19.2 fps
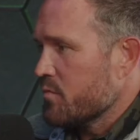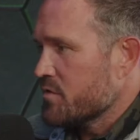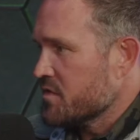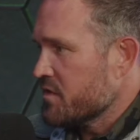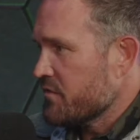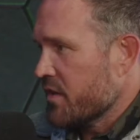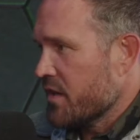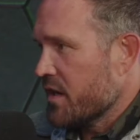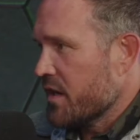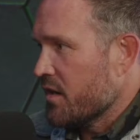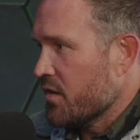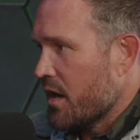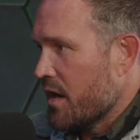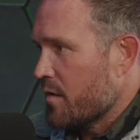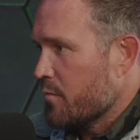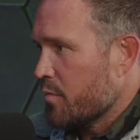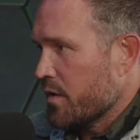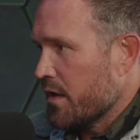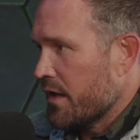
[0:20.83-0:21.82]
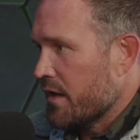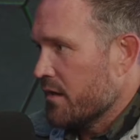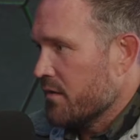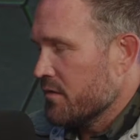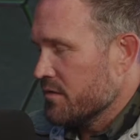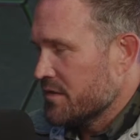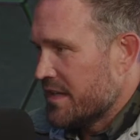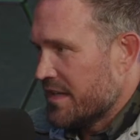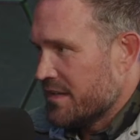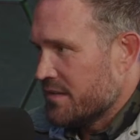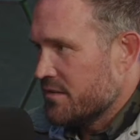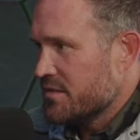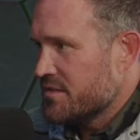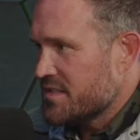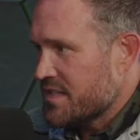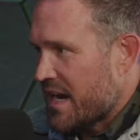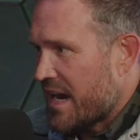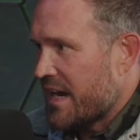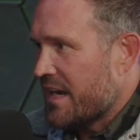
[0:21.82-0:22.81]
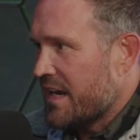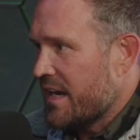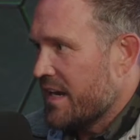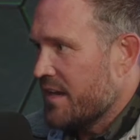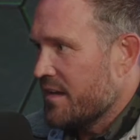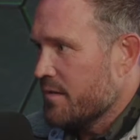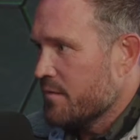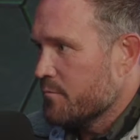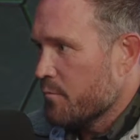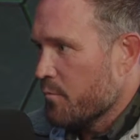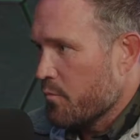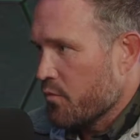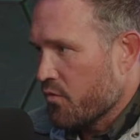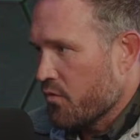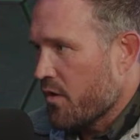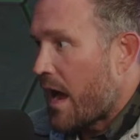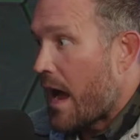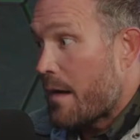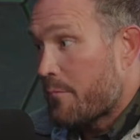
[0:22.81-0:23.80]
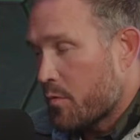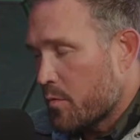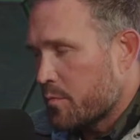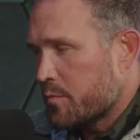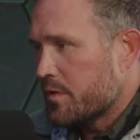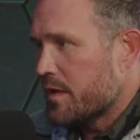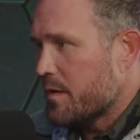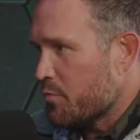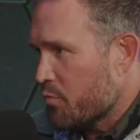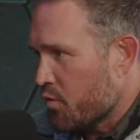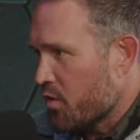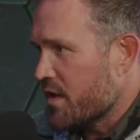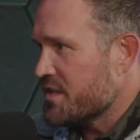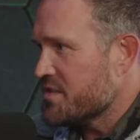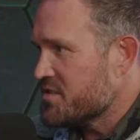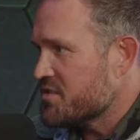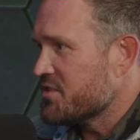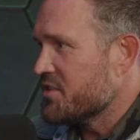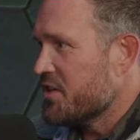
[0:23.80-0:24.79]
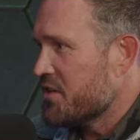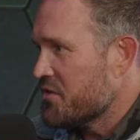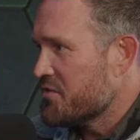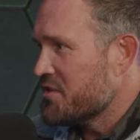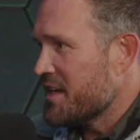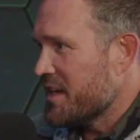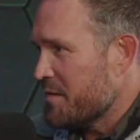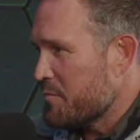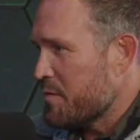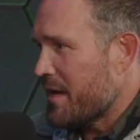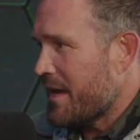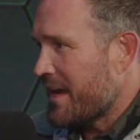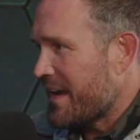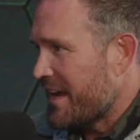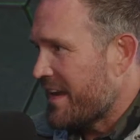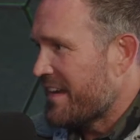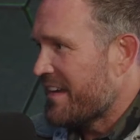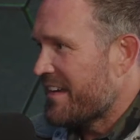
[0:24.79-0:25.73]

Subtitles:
was a very great player. Little, tiny, probably pretty slow DB.